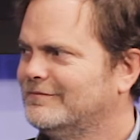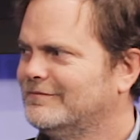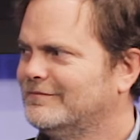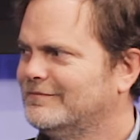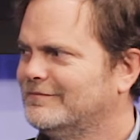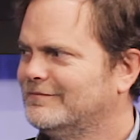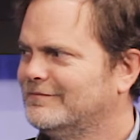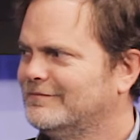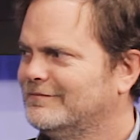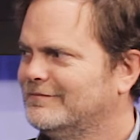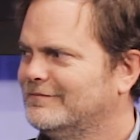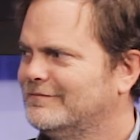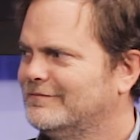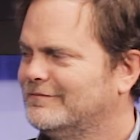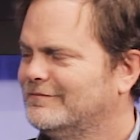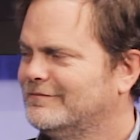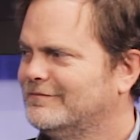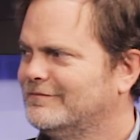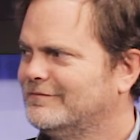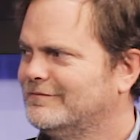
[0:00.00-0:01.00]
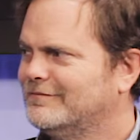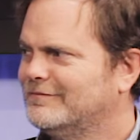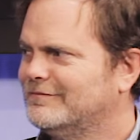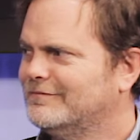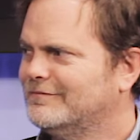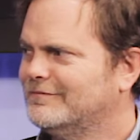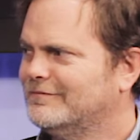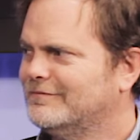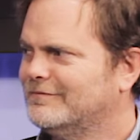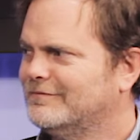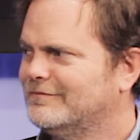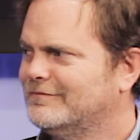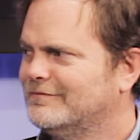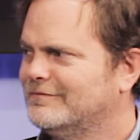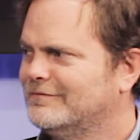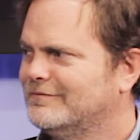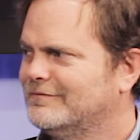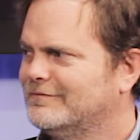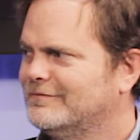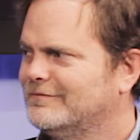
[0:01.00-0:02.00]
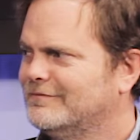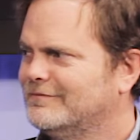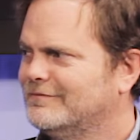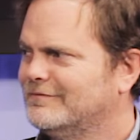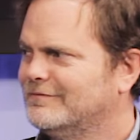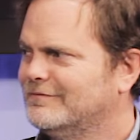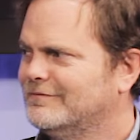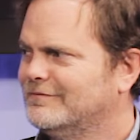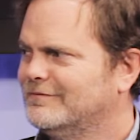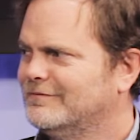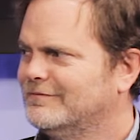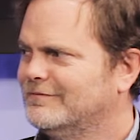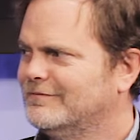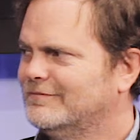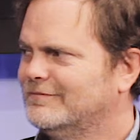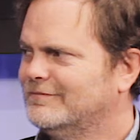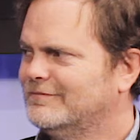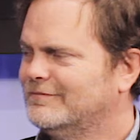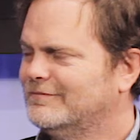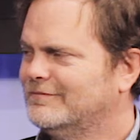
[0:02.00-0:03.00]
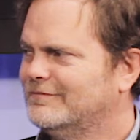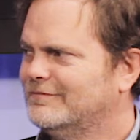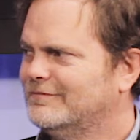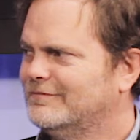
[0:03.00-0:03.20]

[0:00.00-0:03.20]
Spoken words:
The person shown says nothing.